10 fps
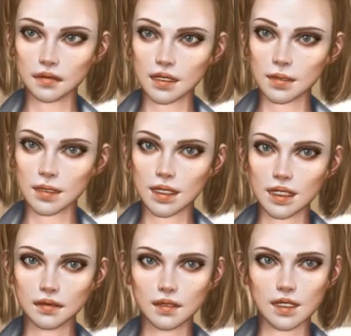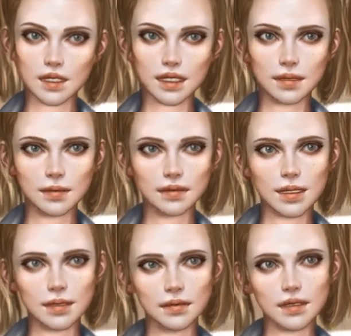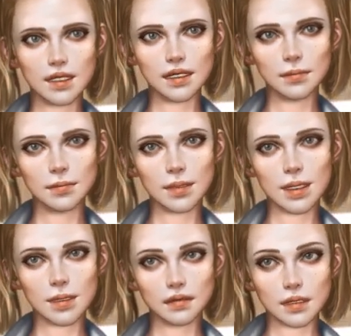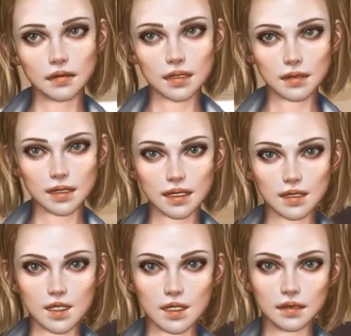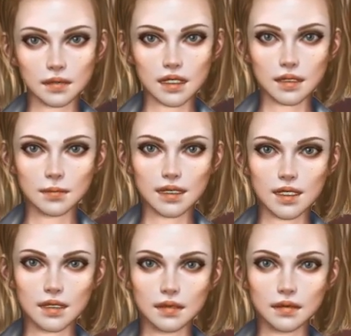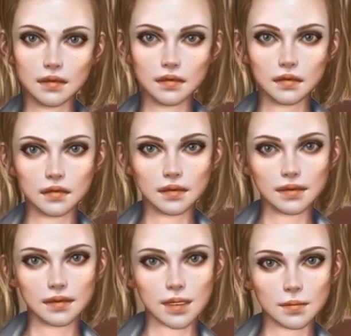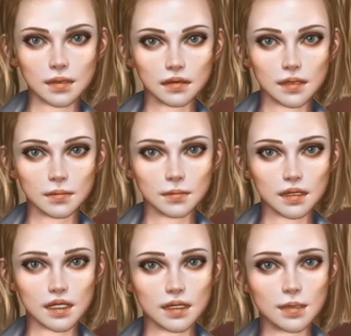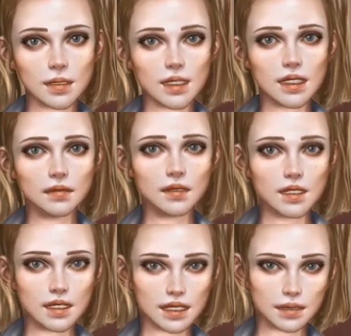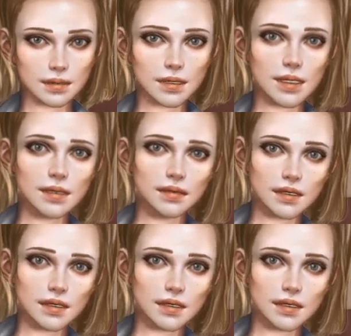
forty inch T Vs, Nespresso machines, laptop safes and mini refrigerators. Guests can enjoy dishes from the sizzling grill menu